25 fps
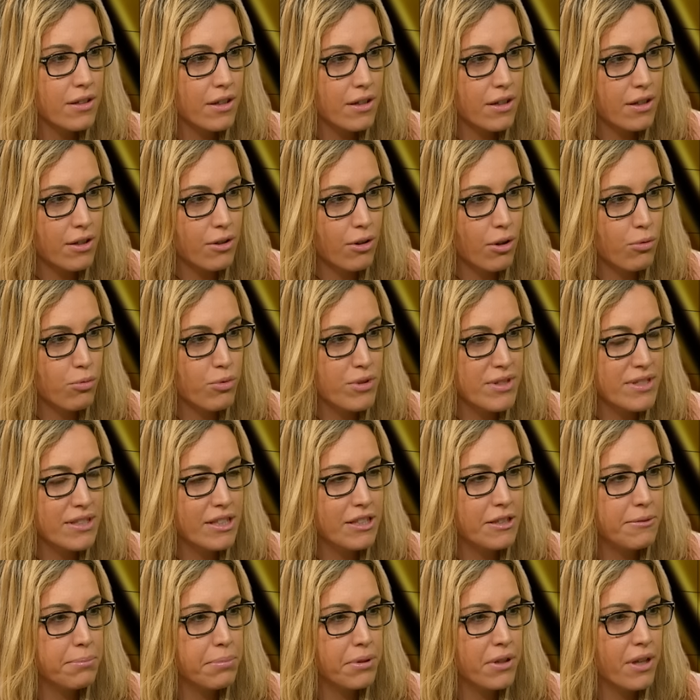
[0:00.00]
a
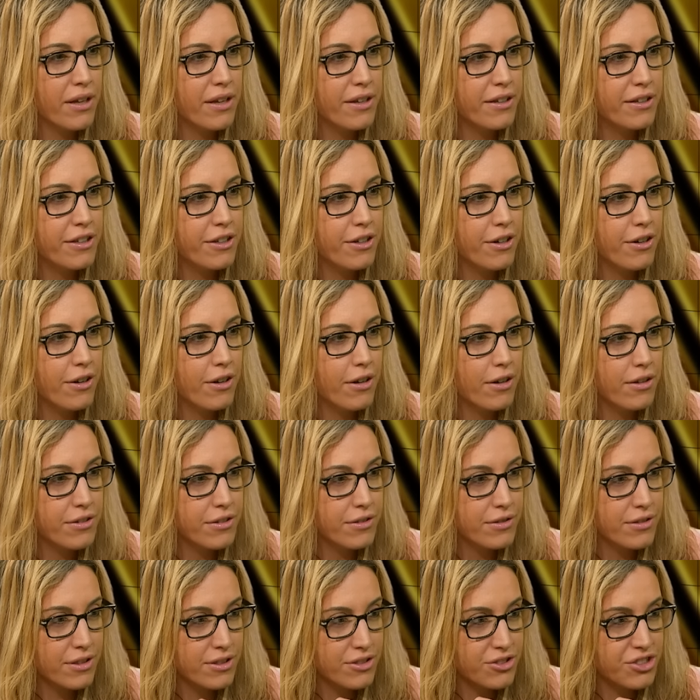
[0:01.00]
risky play here?
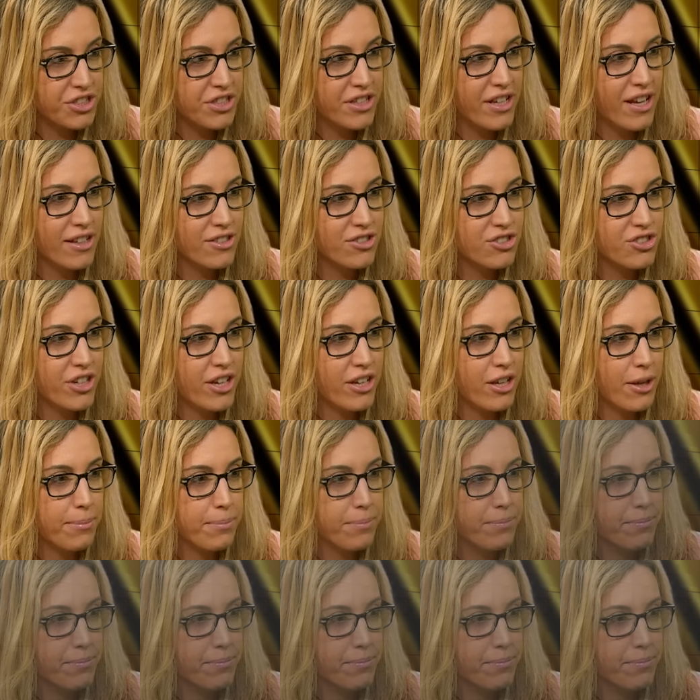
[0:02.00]
The GDXJ up,